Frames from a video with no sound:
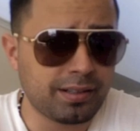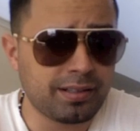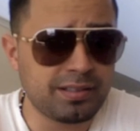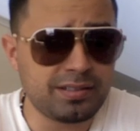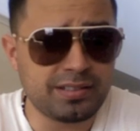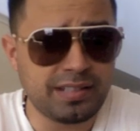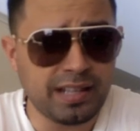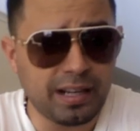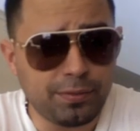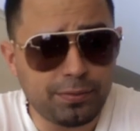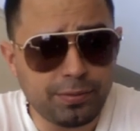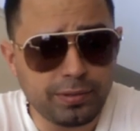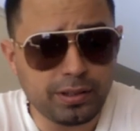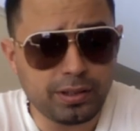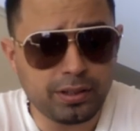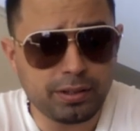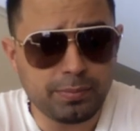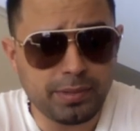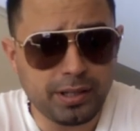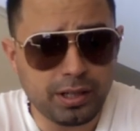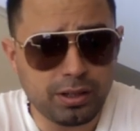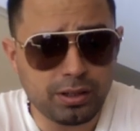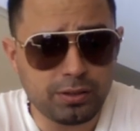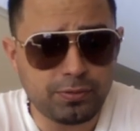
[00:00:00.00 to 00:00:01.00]
It's definitely going
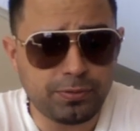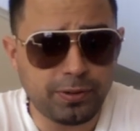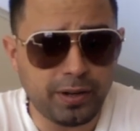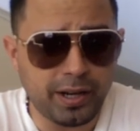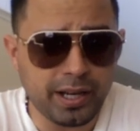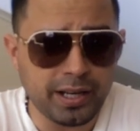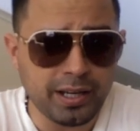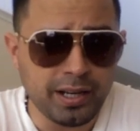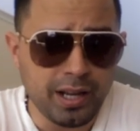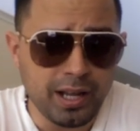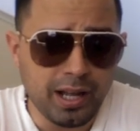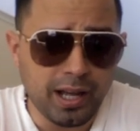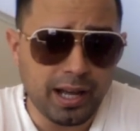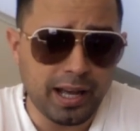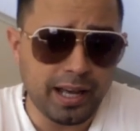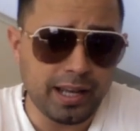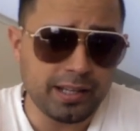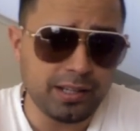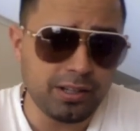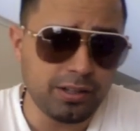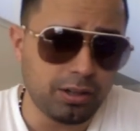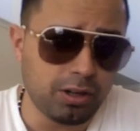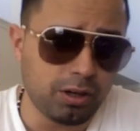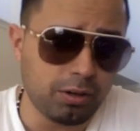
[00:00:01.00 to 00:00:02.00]
to be a good fight.
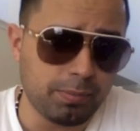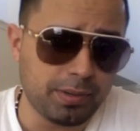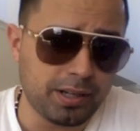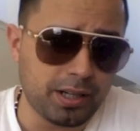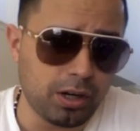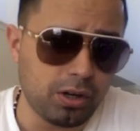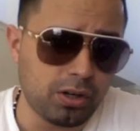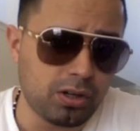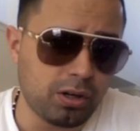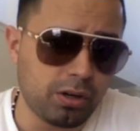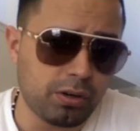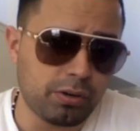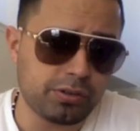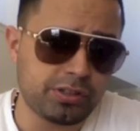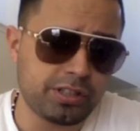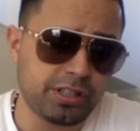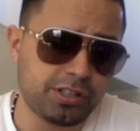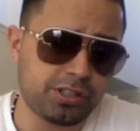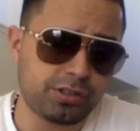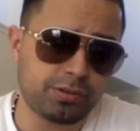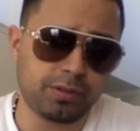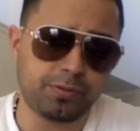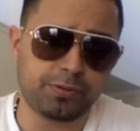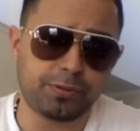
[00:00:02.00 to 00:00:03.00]
And, you know, Miguel Cotto's
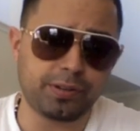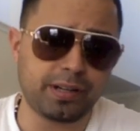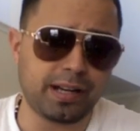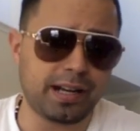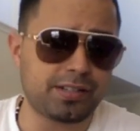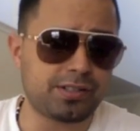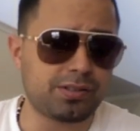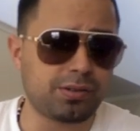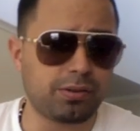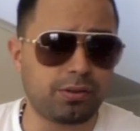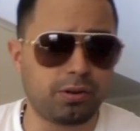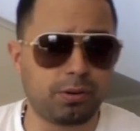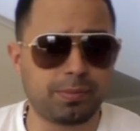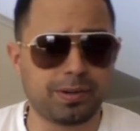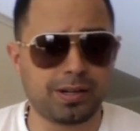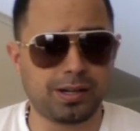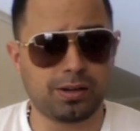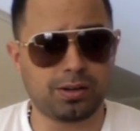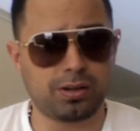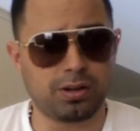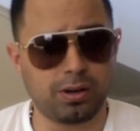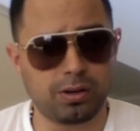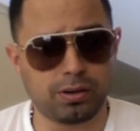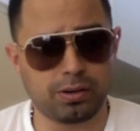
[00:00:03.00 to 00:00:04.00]
history, for you guys who don't know
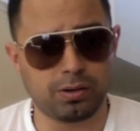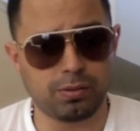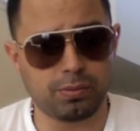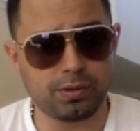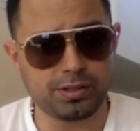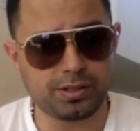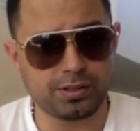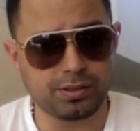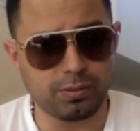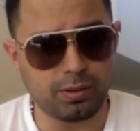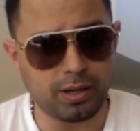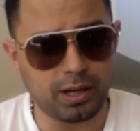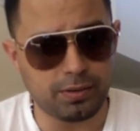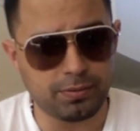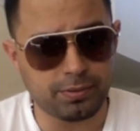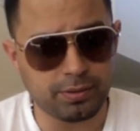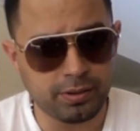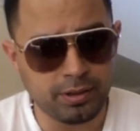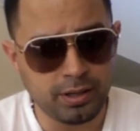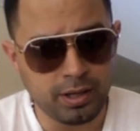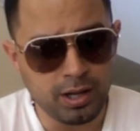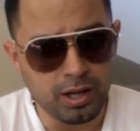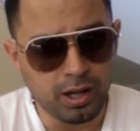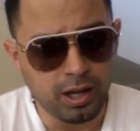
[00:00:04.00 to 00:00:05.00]
Miguel Cotto
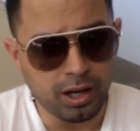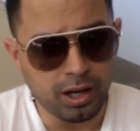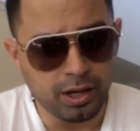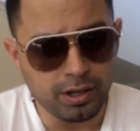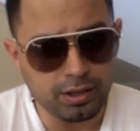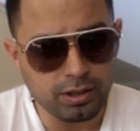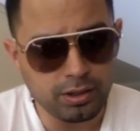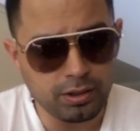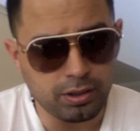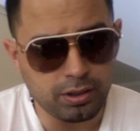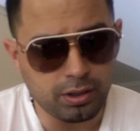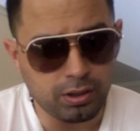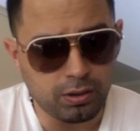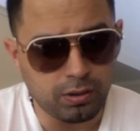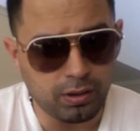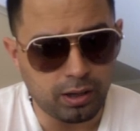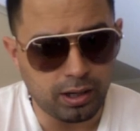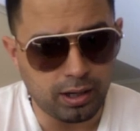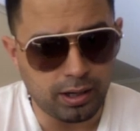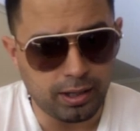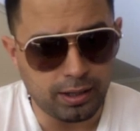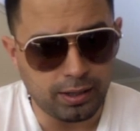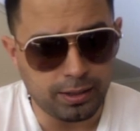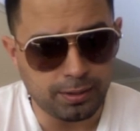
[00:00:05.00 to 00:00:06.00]
whatsoever, you
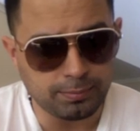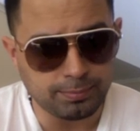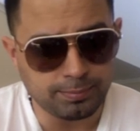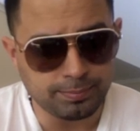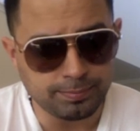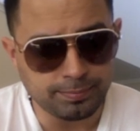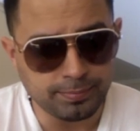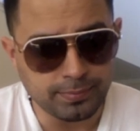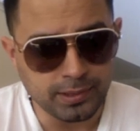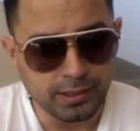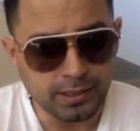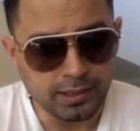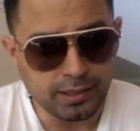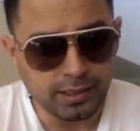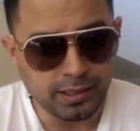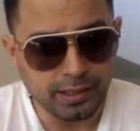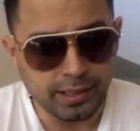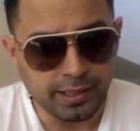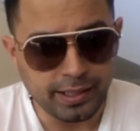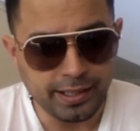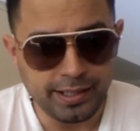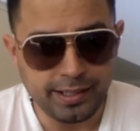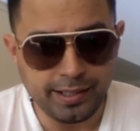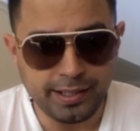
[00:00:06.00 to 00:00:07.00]
know,
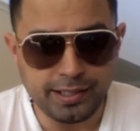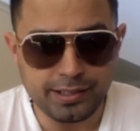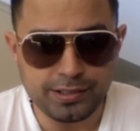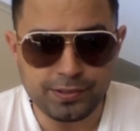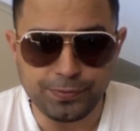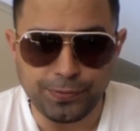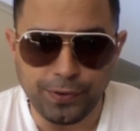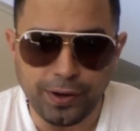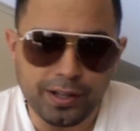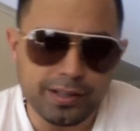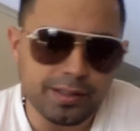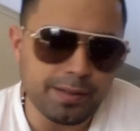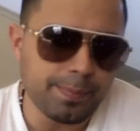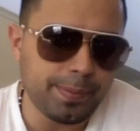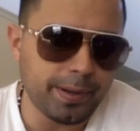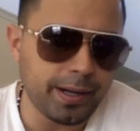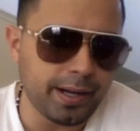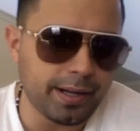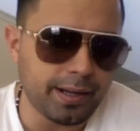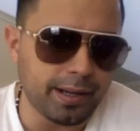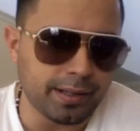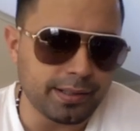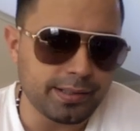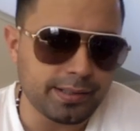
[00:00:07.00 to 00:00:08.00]
he's fought the
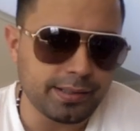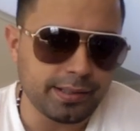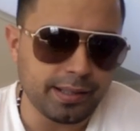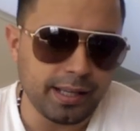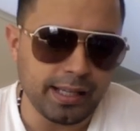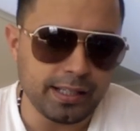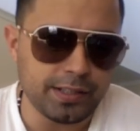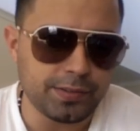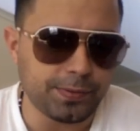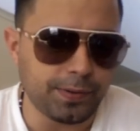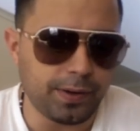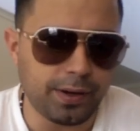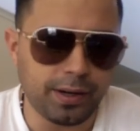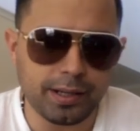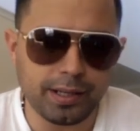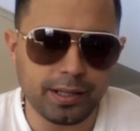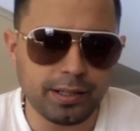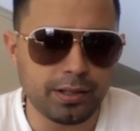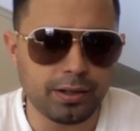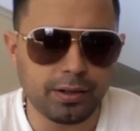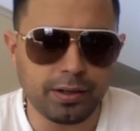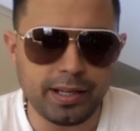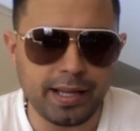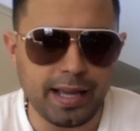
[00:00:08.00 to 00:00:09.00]
best. He's fought,
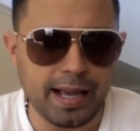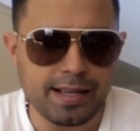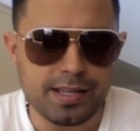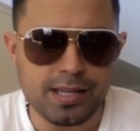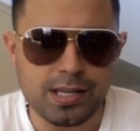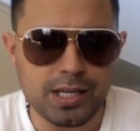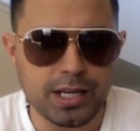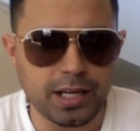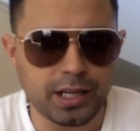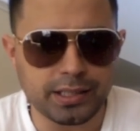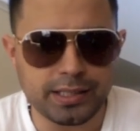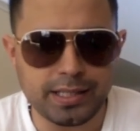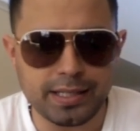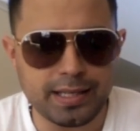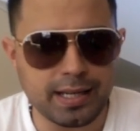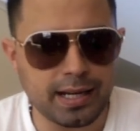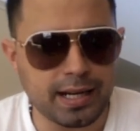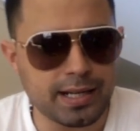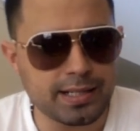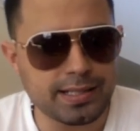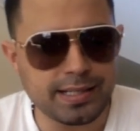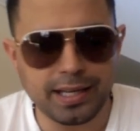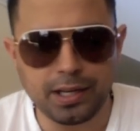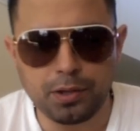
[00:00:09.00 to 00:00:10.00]
you know, he hasn't ducked and
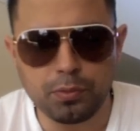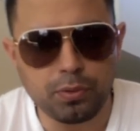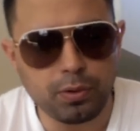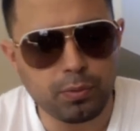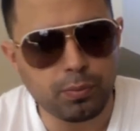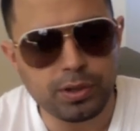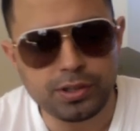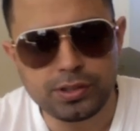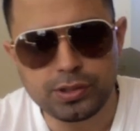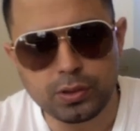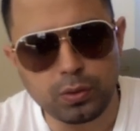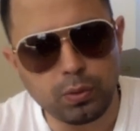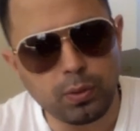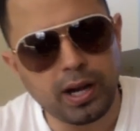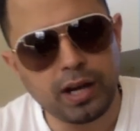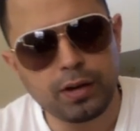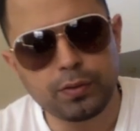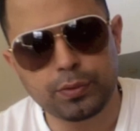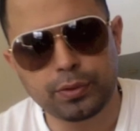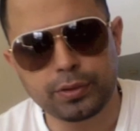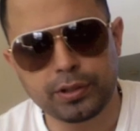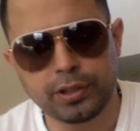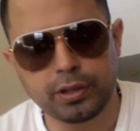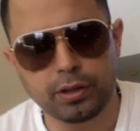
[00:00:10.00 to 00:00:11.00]
dodged anyone
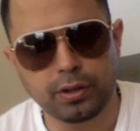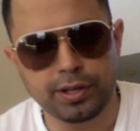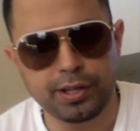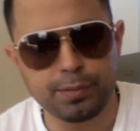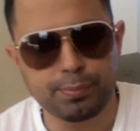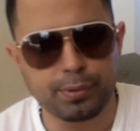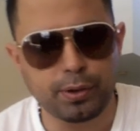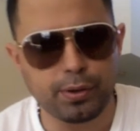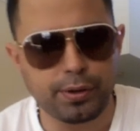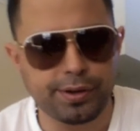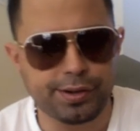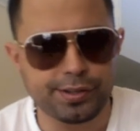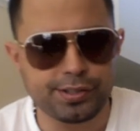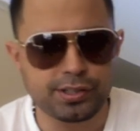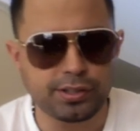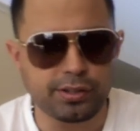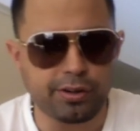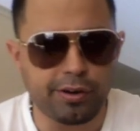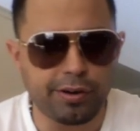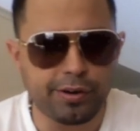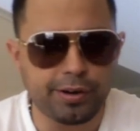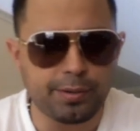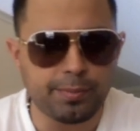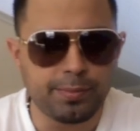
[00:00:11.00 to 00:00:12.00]
whatsoever. You know, he broke his
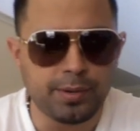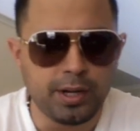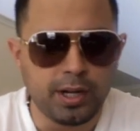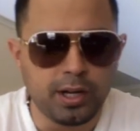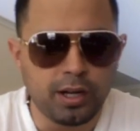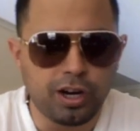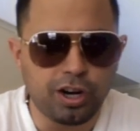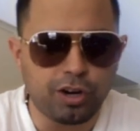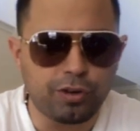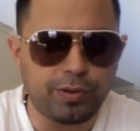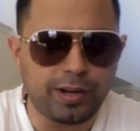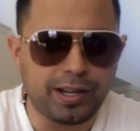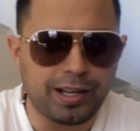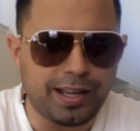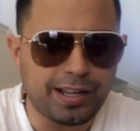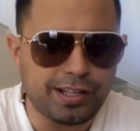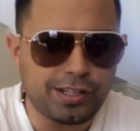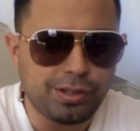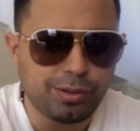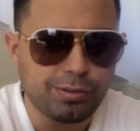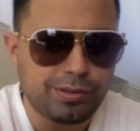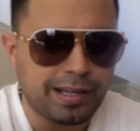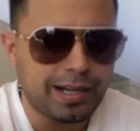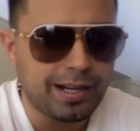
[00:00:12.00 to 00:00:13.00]
stardom around like
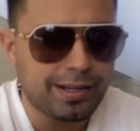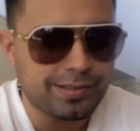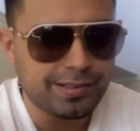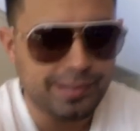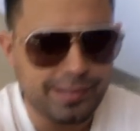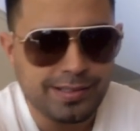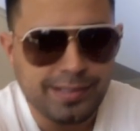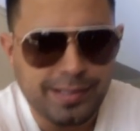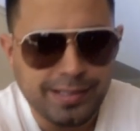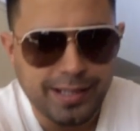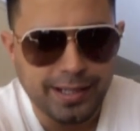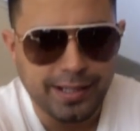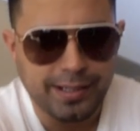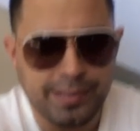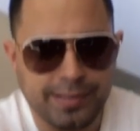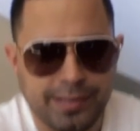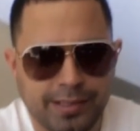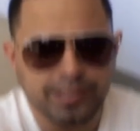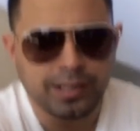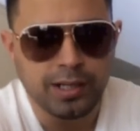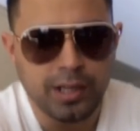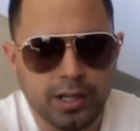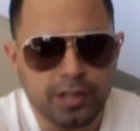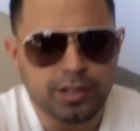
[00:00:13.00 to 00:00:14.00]

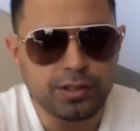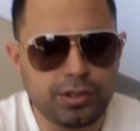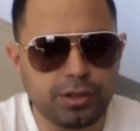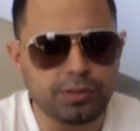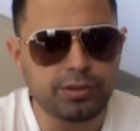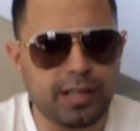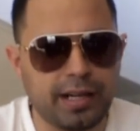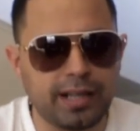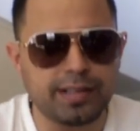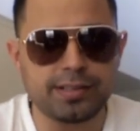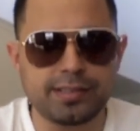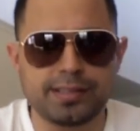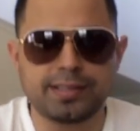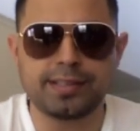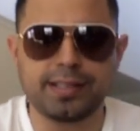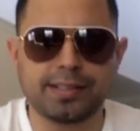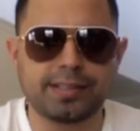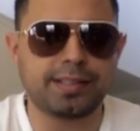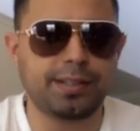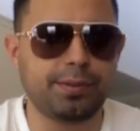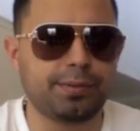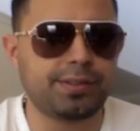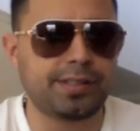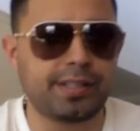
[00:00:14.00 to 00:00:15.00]
2006.
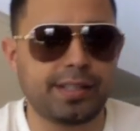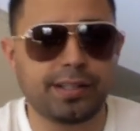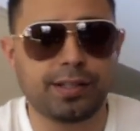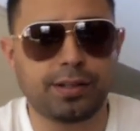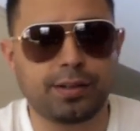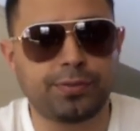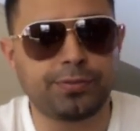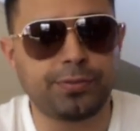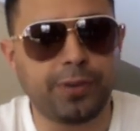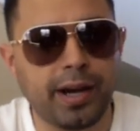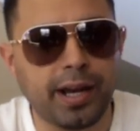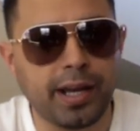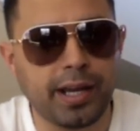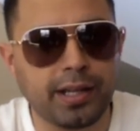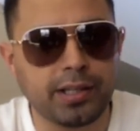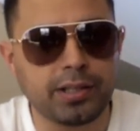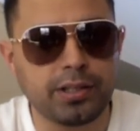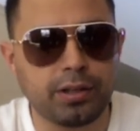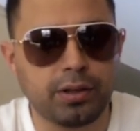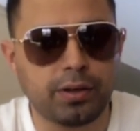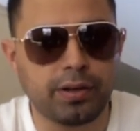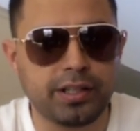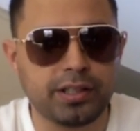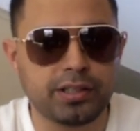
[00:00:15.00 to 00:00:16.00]
2006, he was sitting there fighting.
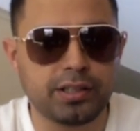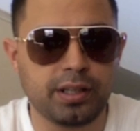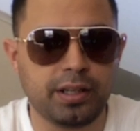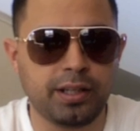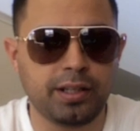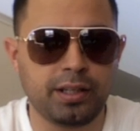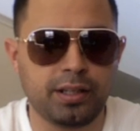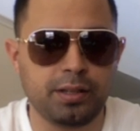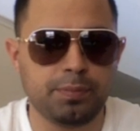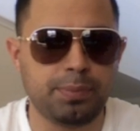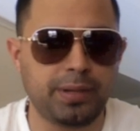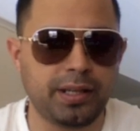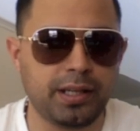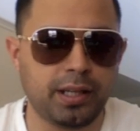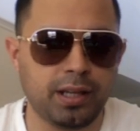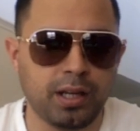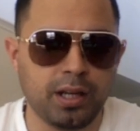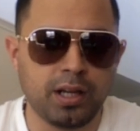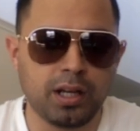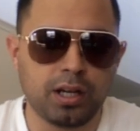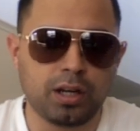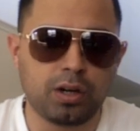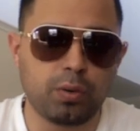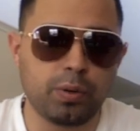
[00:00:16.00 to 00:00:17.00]
You know, he beat
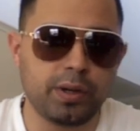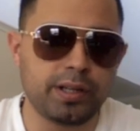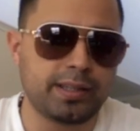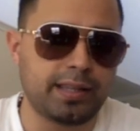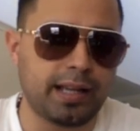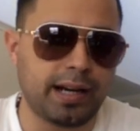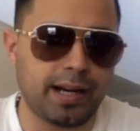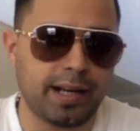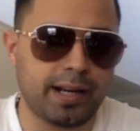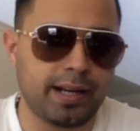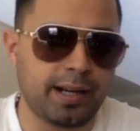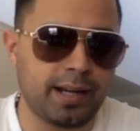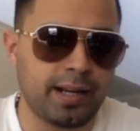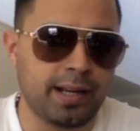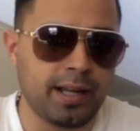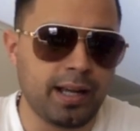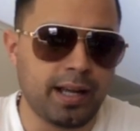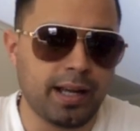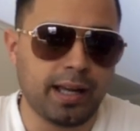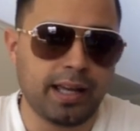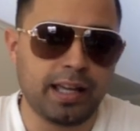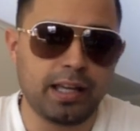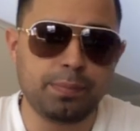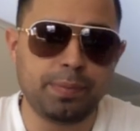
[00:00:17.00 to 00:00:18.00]
Quintana.
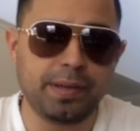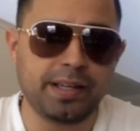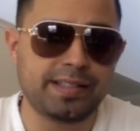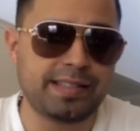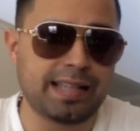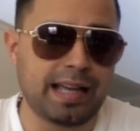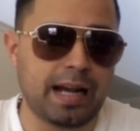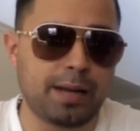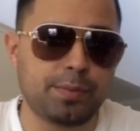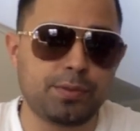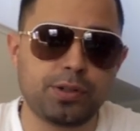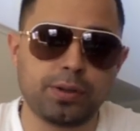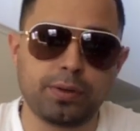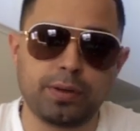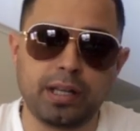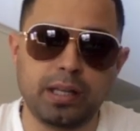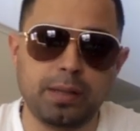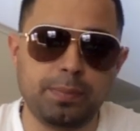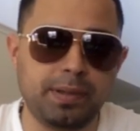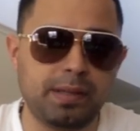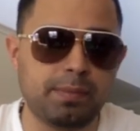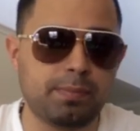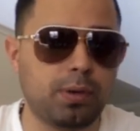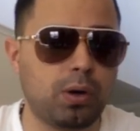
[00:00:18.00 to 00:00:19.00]
He beat Zab Judah.
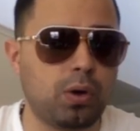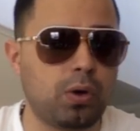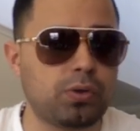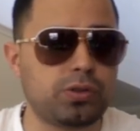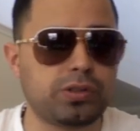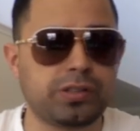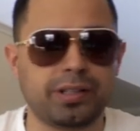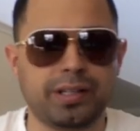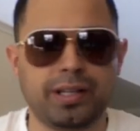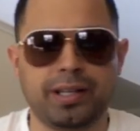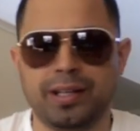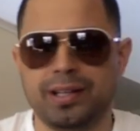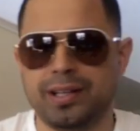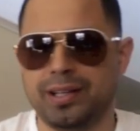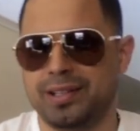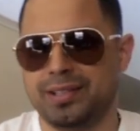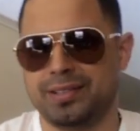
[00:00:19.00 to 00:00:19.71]
He beat Mosley.